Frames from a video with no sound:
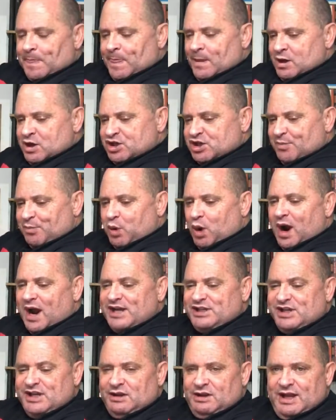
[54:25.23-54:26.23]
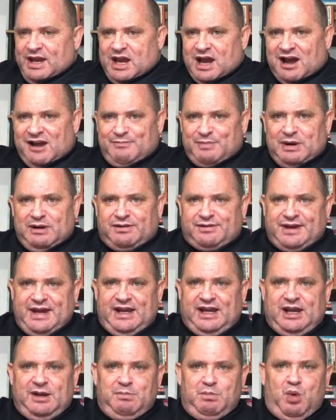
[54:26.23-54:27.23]
Surprisingly, I've been
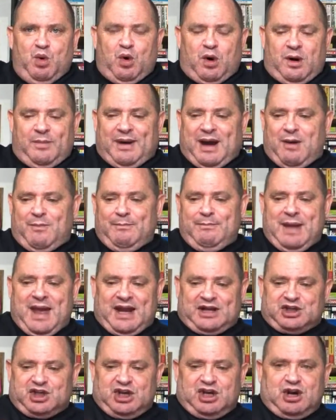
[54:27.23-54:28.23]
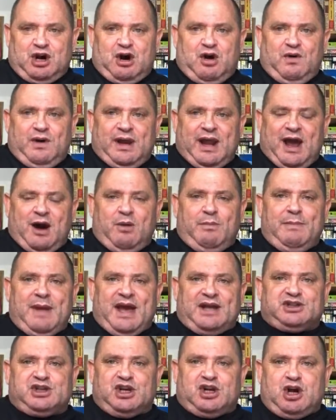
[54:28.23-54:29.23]
thinking more about Mexico and how
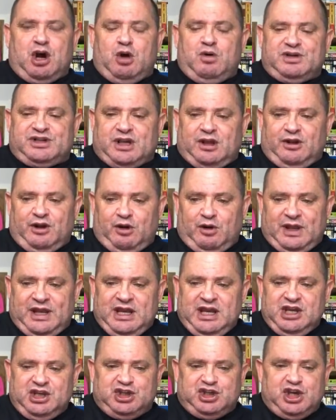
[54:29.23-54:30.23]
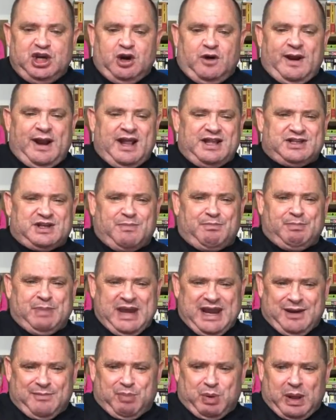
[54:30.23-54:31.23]
Mexico is a little easier, and it's a
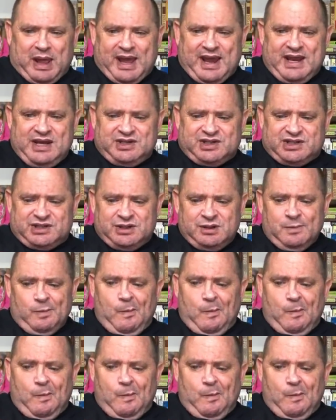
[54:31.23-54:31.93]
big place,